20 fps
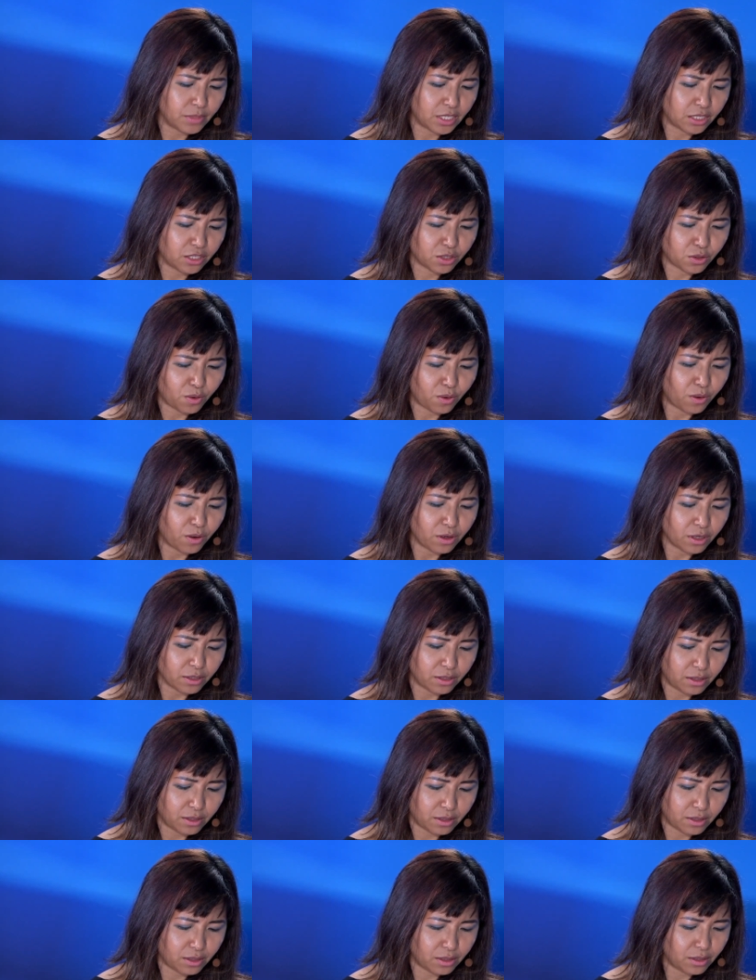It's
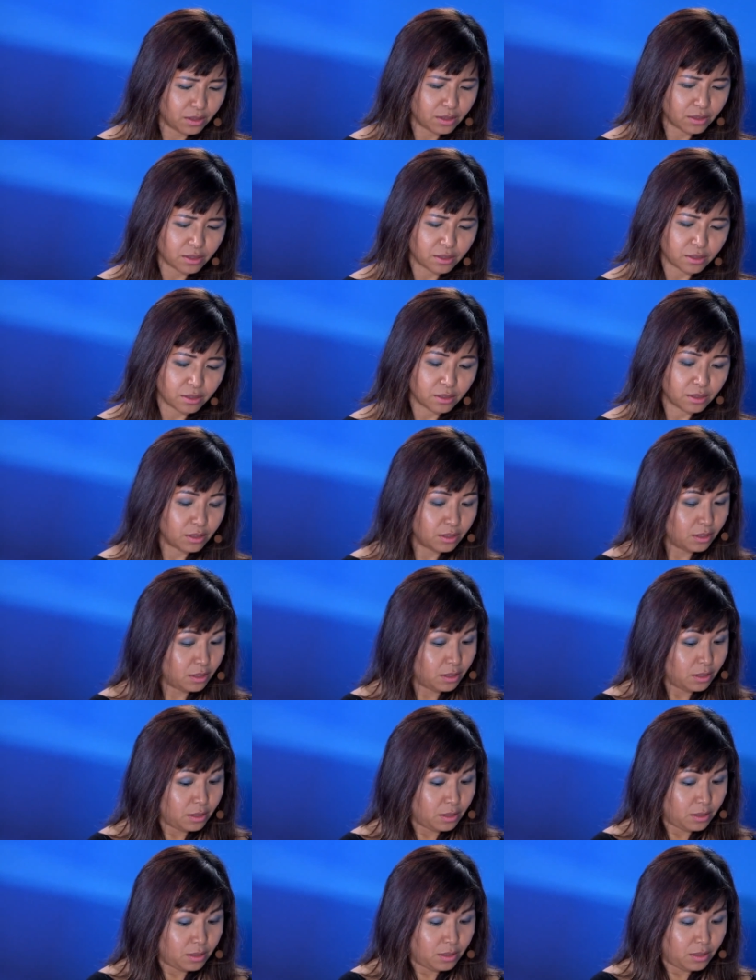called the
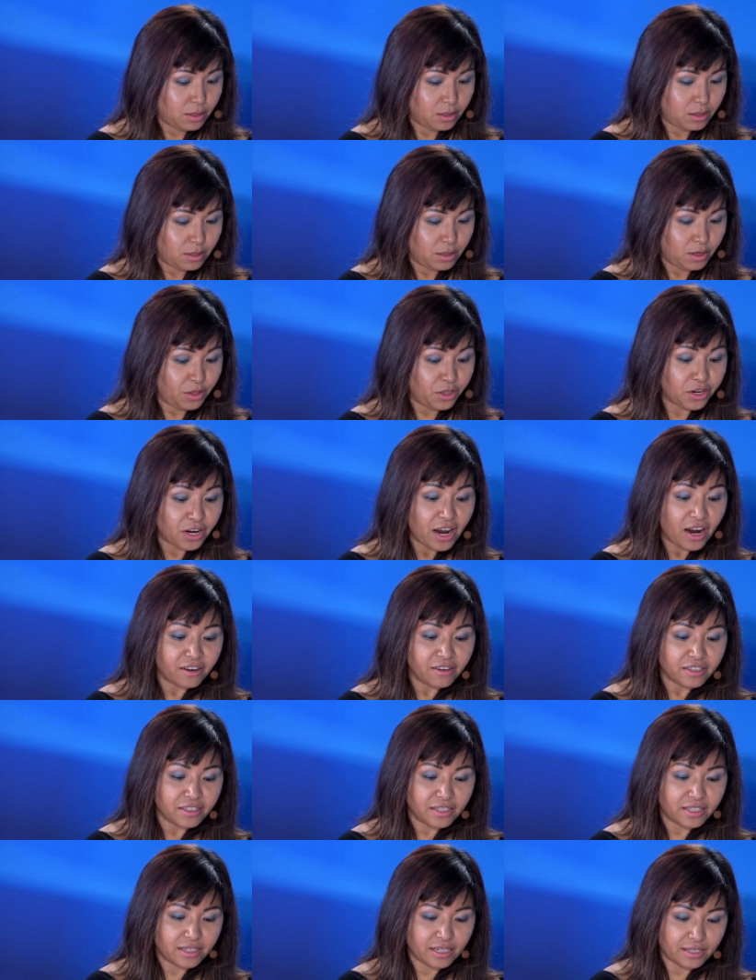
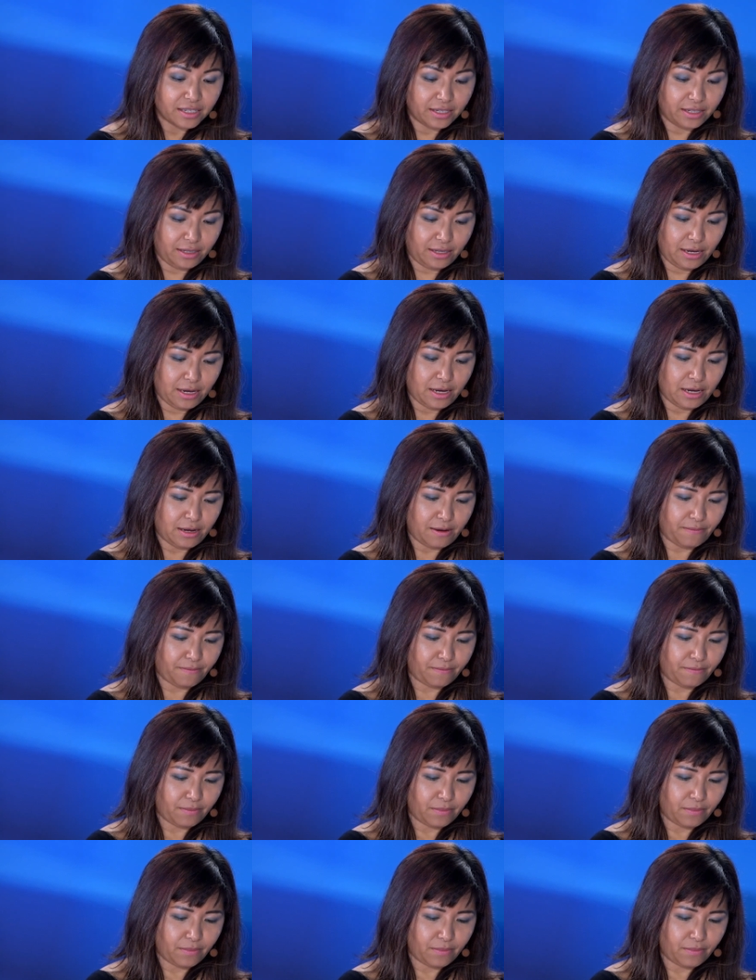360,